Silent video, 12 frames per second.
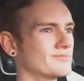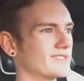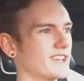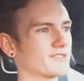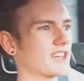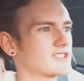
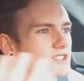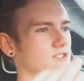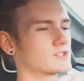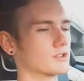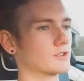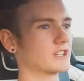if that's a
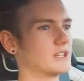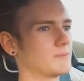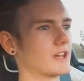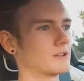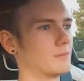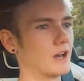concern, keep
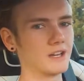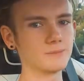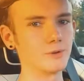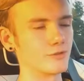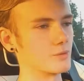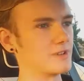that in mind,
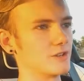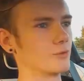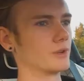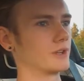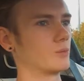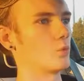but for me it
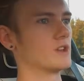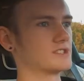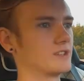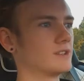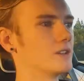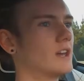really
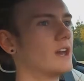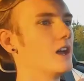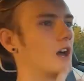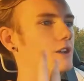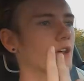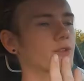
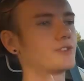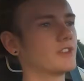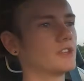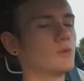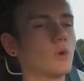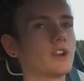wasn't. Another thing
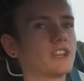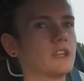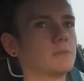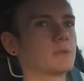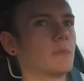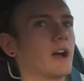you want to
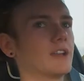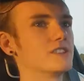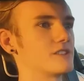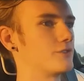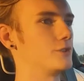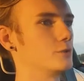keep in mind is
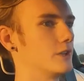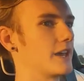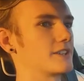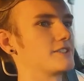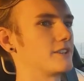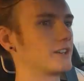if you
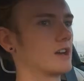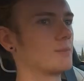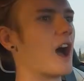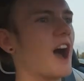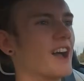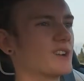like sitting up
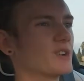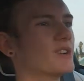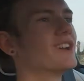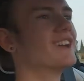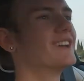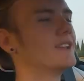higher,
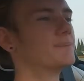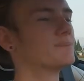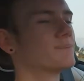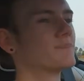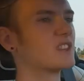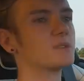
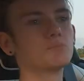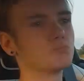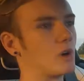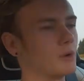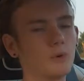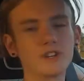you
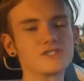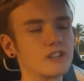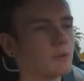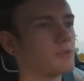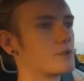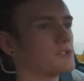might want to stick
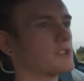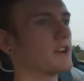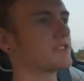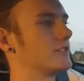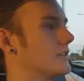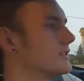with your stock
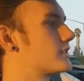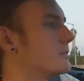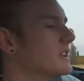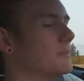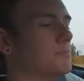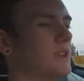seats. To
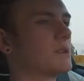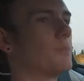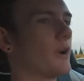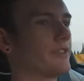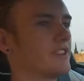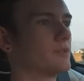me, a big
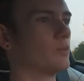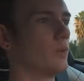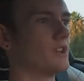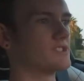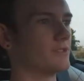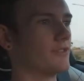part of this
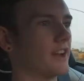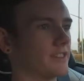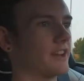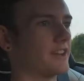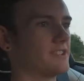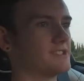was the fact
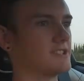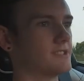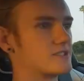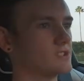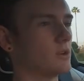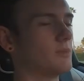that I can
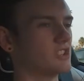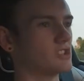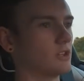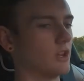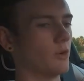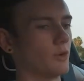sit so much
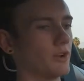lower